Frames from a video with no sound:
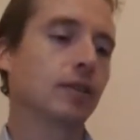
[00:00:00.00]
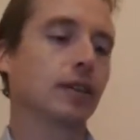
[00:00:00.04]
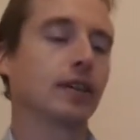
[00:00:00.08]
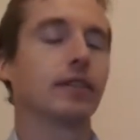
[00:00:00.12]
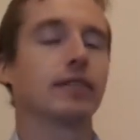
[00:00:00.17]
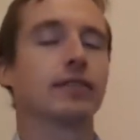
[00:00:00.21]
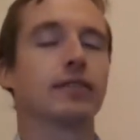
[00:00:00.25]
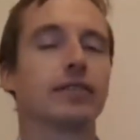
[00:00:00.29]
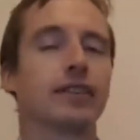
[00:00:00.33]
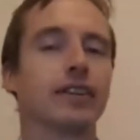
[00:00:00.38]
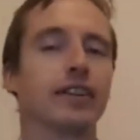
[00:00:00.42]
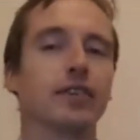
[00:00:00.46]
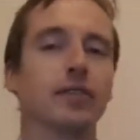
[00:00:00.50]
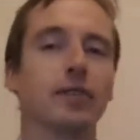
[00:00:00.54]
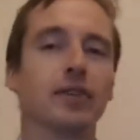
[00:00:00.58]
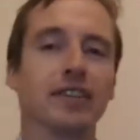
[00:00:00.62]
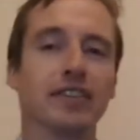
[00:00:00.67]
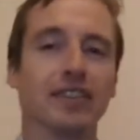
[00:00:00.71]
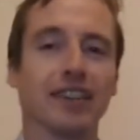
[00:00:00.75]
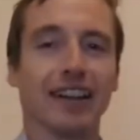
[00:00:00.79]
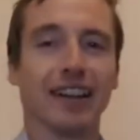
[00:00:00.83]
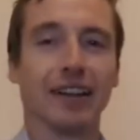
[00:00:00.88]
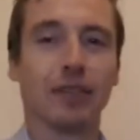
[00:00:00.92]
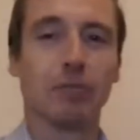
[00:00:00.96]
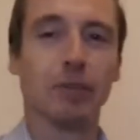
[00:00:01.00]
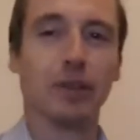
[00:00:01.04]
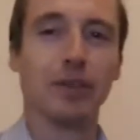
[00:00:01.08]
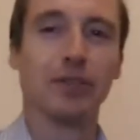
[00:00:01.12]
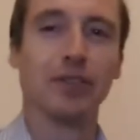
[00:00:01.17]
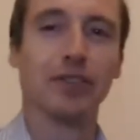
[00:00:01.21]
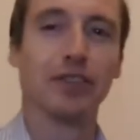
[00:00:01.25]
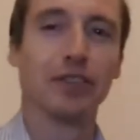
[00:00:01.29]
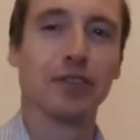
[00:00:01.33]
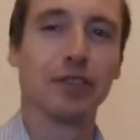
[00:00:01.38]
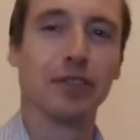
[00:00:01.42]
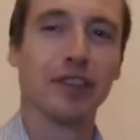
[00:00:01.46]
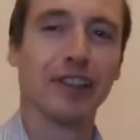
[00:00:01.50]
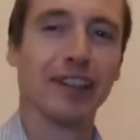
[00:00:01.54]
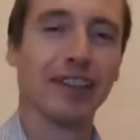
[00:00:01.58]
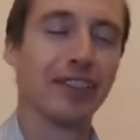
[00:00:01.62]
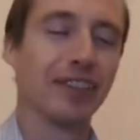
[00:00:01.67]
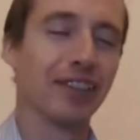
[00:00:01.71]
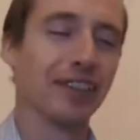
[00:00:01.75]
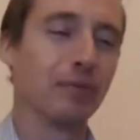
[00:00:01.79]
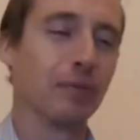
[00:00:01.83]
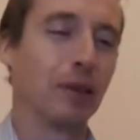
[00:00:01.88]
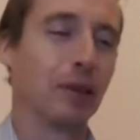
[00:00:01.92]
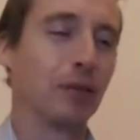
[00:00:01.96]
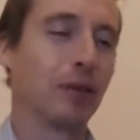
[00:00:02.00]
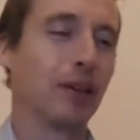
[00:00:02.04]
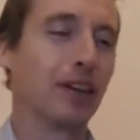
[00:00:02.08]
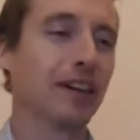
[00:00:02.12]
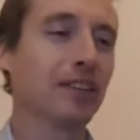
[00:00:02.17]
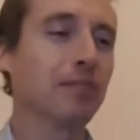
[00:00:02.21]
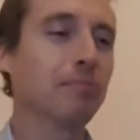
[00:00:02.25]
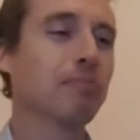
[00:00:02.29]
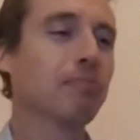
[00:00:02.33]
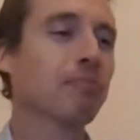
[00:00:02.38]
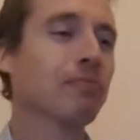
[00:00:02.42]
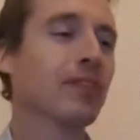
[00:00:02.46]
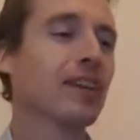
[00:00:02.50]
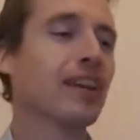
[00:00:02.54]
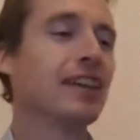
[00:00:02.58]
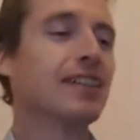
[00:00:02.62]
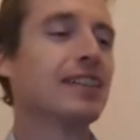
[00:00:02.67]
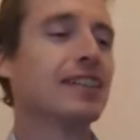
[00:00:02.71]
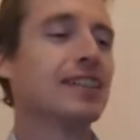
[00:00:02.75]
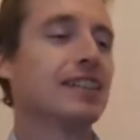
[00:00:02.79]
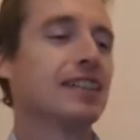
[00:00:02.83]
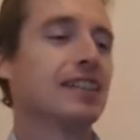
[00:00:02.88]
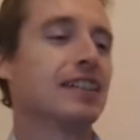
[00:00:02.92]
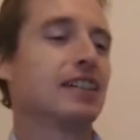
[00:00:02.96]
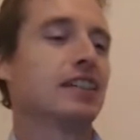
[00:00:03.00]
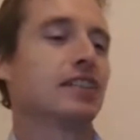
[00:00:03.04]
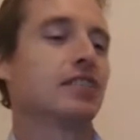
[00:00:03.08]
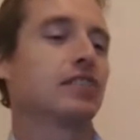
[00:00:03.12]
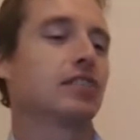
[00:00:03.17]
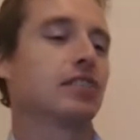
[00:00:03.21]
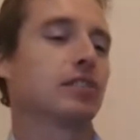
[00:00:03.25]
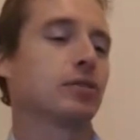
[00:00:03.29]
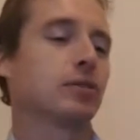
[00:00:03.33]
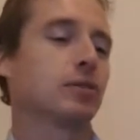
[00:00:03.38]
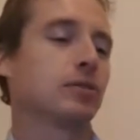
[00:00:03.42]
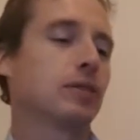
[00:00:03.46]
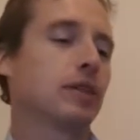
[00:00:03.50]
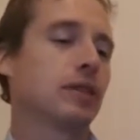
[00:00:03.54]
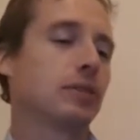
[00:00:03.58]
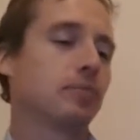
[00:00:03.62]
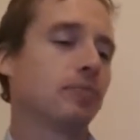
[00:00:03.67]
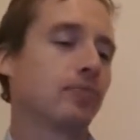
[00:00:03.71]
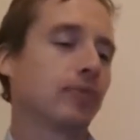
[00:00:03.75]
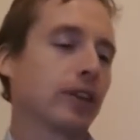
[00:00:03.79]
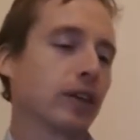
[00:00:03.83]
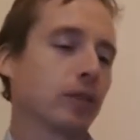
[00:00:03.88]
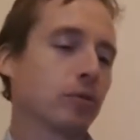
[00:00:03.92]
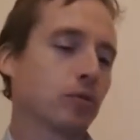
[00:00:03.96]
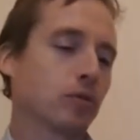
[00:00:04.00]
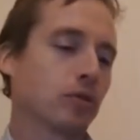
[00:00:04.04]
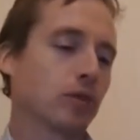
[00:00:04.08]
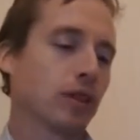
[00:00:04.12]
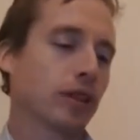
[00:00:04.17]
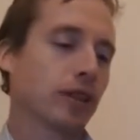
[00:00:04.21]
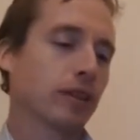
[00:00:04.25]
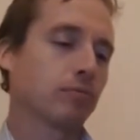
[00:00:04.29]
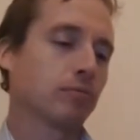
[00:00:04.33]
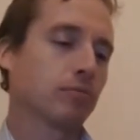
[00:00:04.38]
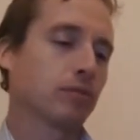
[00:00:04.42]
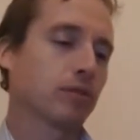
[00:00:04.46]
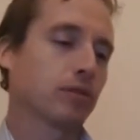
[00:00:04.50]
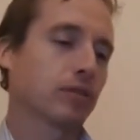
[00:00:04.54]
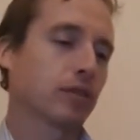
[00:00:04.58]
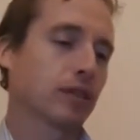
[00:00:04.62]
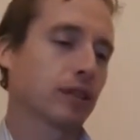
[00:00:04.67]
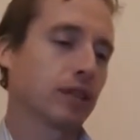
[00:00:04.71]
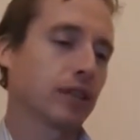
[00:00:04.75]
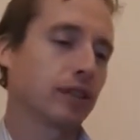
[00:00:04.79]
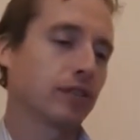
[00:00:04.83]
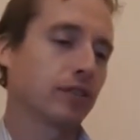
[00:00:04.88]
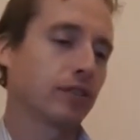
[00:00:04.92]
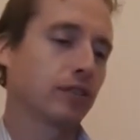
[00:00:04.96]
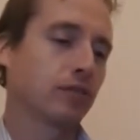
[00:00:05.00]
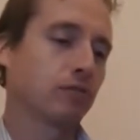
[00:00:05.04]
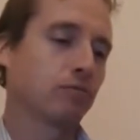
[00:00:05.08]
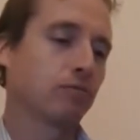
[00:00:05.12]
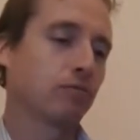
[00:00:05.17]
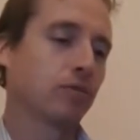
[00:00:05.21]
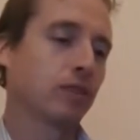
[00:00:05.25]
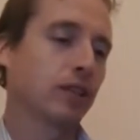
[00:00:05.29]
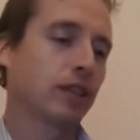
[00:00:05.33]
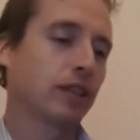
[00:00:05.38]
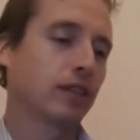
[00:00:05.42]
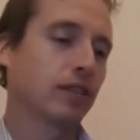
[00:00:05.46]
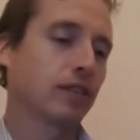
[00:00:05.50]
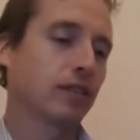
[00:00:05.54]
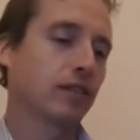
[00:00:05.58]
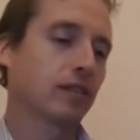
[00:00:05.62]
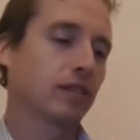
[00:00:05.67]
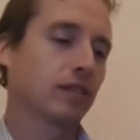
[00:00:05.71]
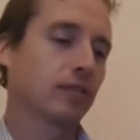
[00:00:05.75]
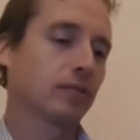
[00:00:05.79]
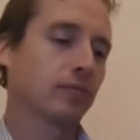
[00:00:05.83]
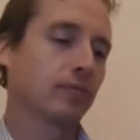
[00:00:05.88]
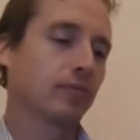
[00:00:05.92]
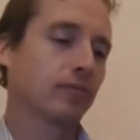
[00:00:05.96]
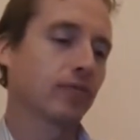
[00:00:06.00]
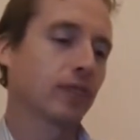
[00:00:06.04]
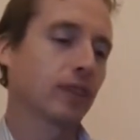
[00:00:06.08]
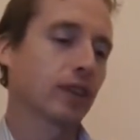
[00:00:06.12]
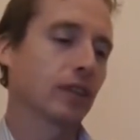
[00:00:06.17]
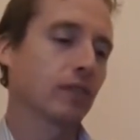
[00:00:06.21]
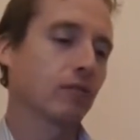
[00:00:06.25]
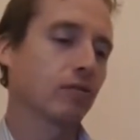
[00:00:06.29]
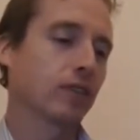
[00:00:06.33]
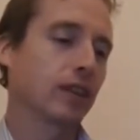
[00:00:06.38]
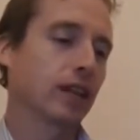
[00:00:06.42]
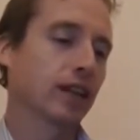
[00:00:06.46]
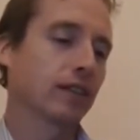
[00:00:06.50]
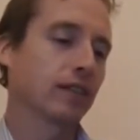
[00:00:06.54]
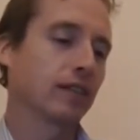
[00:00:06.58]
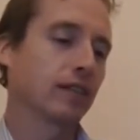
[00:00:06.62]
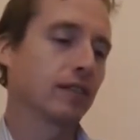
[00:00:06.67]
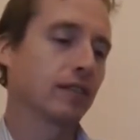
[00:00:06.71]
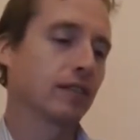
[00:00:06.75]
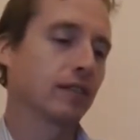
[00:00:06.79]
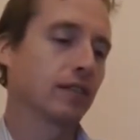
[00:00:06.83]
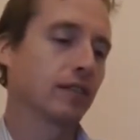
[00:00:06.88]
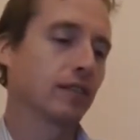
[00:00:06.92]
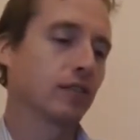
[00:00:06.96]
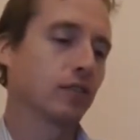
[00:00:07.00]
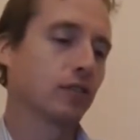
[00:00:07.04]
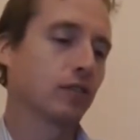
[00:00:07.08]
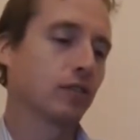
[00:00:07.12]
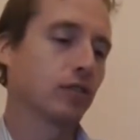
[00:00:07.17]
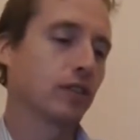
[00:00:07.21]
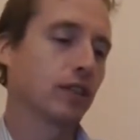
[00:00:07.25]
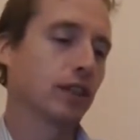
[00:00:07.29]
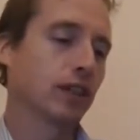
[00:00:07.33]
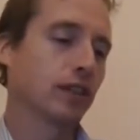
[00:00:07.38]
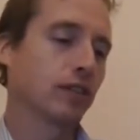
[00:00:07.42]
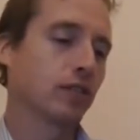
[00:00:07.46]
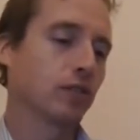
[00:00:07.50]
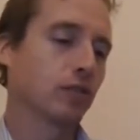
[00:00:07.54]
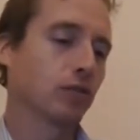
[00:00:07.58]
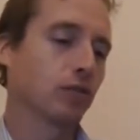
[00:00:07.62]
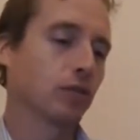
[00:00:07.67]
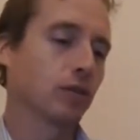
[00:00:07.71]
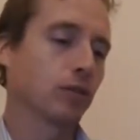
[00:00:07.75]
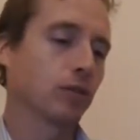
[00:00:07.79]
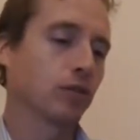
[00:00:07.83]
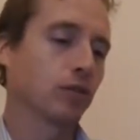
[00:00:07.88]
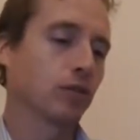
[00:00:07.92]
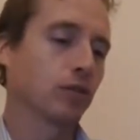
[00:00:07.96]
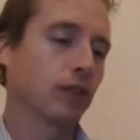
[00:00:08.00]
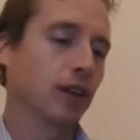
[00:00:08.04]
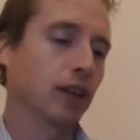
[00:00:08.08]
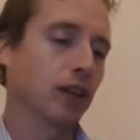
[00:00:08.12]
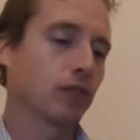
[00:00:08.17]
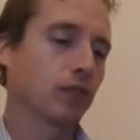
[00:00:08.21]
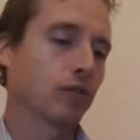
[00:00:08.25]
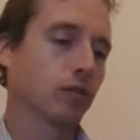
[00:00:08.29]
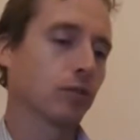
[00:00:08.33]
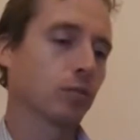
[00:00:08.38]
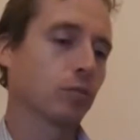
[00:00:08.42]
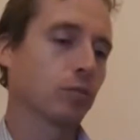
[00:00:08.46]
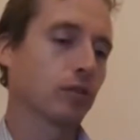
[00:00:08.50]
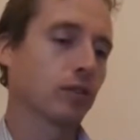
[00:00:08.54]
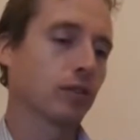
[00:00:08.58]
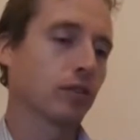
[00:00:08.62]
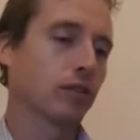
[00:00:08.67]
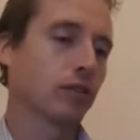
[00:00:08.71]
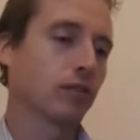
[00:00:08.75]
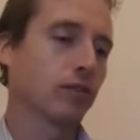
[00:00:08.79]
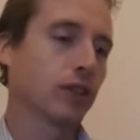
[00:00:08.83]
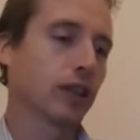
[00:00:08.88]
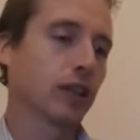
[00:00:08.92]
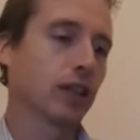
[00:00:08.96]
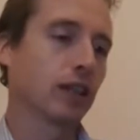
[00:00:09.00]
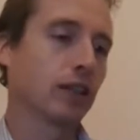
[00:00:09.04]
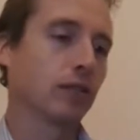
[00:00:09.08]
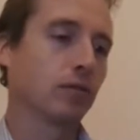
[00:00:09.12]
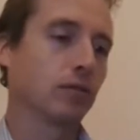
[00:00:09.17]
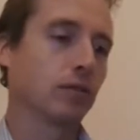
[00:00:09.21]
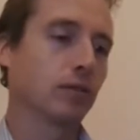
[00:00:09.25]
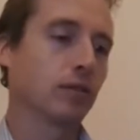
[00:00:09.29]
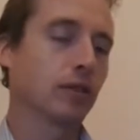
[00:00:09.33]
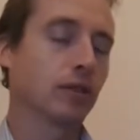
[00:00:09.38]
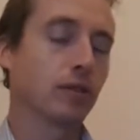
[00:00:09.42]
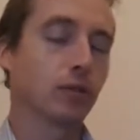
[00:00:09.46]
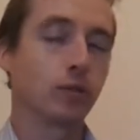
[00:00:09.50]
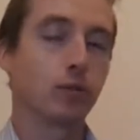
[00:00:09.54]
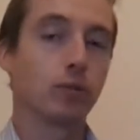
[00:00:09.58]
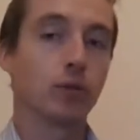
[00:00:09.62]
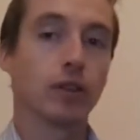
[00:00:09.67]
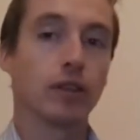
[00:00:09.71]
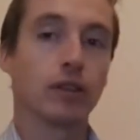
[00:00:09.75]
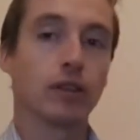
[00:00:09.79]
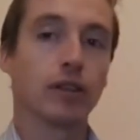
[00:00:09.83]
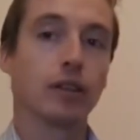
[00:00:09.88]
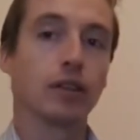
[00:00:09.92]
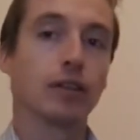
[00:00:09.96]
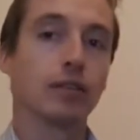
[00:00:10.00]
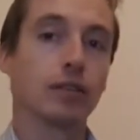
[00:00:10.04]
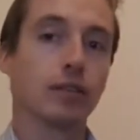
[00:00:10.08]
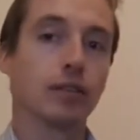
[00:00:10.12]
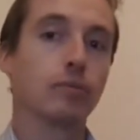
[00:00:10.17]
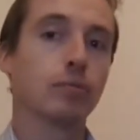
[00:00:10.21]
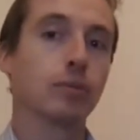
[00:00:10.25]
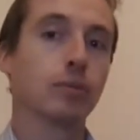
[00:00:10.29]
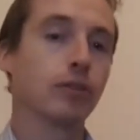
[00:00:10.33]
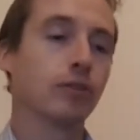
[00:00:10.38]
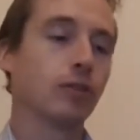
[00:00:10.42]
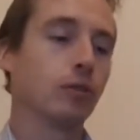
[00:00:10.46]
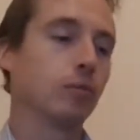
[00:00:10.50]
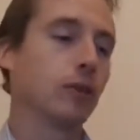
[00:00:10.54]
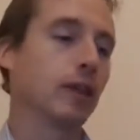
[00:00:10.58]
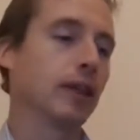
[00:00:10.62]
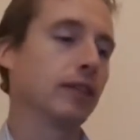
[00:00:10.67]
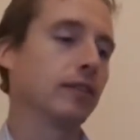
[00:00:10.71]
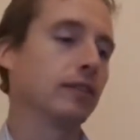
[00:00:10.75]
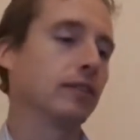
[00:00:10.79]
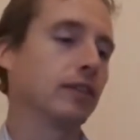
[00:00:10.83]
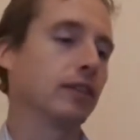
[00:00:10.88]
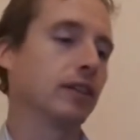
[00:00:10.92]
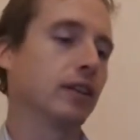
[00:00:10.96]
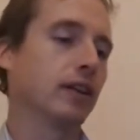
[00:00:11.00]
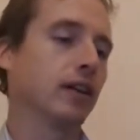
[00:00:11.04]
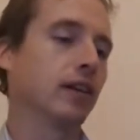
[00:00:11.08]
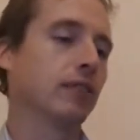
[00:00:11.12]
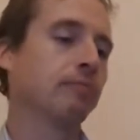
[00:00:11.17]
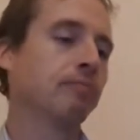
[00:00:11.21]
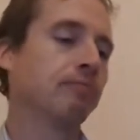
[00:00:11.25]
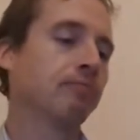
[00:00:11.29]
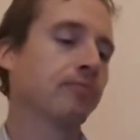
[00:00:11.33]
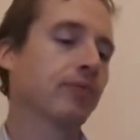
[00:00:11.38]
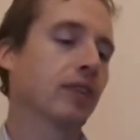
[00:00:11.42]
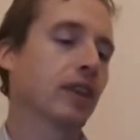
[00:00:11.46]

Well, I always like a bit of a story with my wine. So I'm quite impressed with the fact that this is 2012 Shiraz from the Barossa Valley, was with a bit of a blend in there,